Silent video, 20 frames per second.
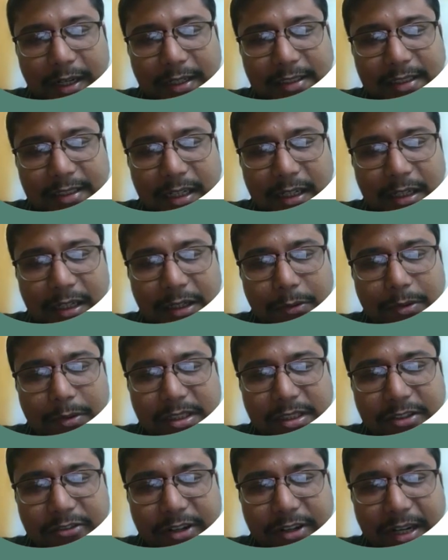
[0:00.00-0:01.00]

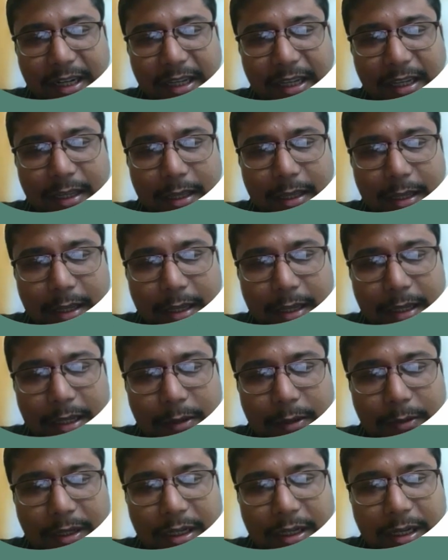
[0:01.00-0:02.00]
continuously draining
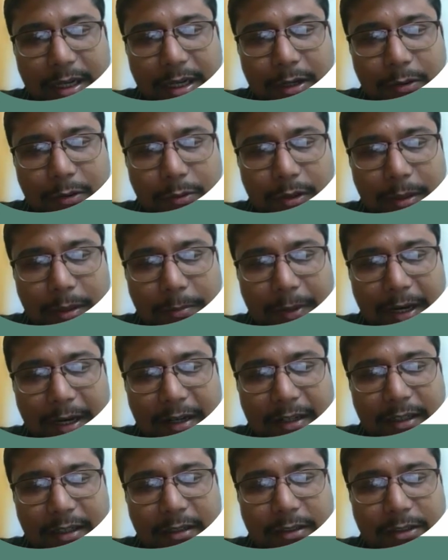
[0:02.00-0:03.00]
urine into the
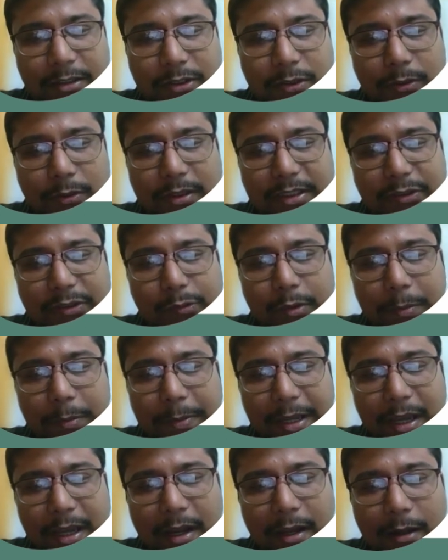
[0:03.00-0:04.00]
bladder. So this will
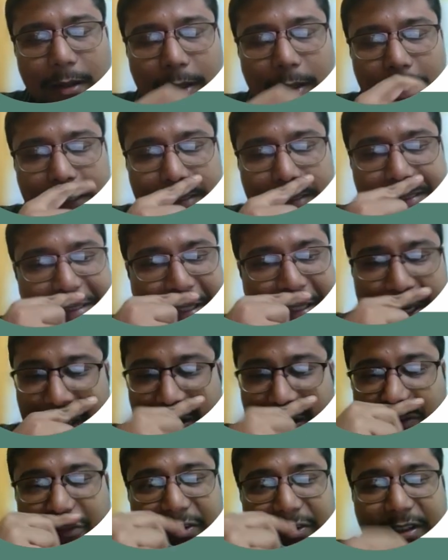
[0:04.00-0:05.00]
be a
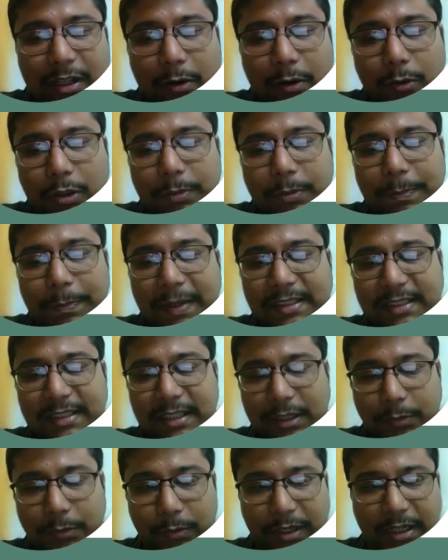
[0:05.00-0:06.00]
stain without
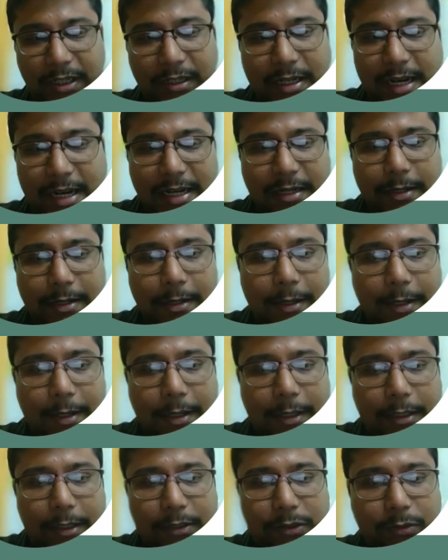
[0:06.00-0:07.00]
passing urine, right?
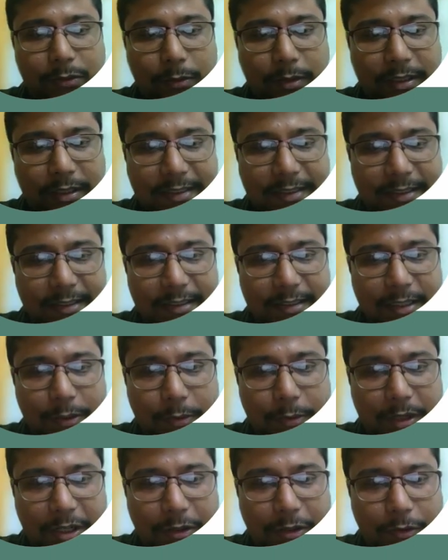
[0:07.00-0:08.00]
So this is
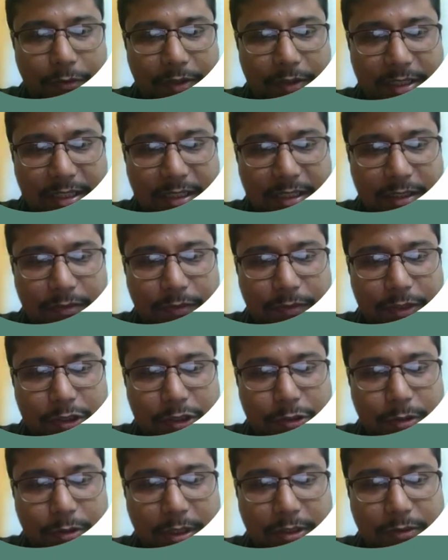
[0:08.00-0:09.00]
ureterovaginal
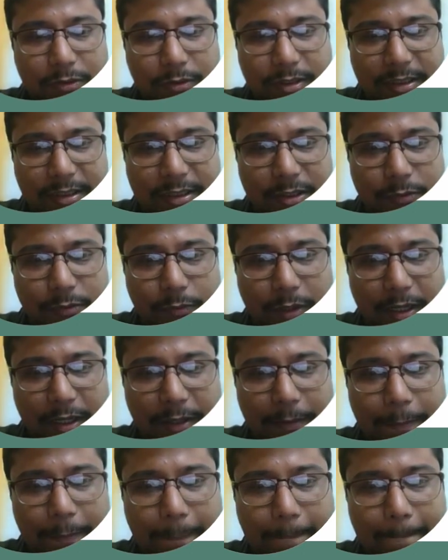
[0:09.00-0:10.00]
fistula. So this is
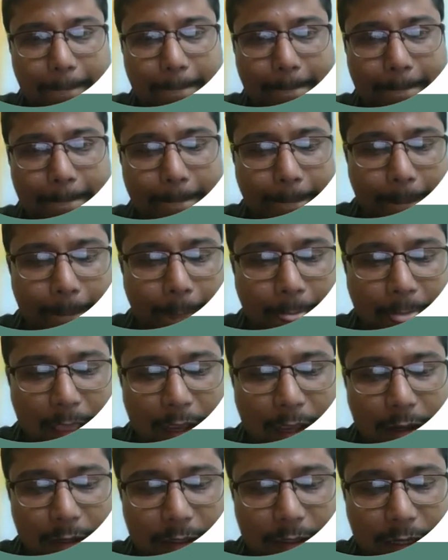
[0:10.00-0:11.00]
one.
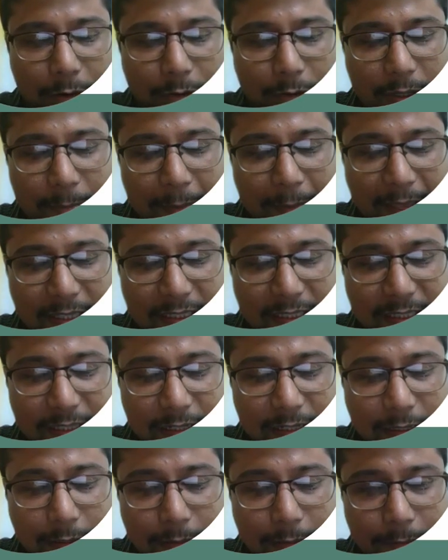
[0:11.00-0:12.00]
Now
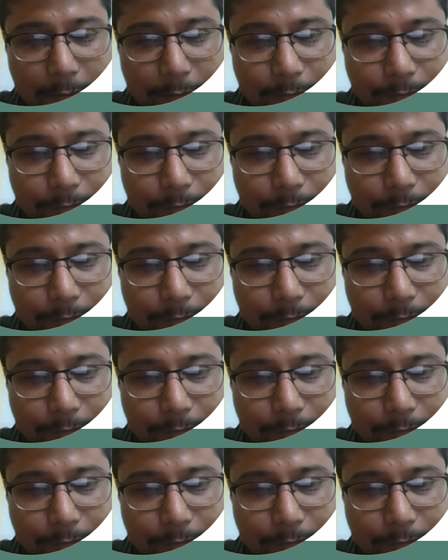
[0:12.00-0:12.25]
imagine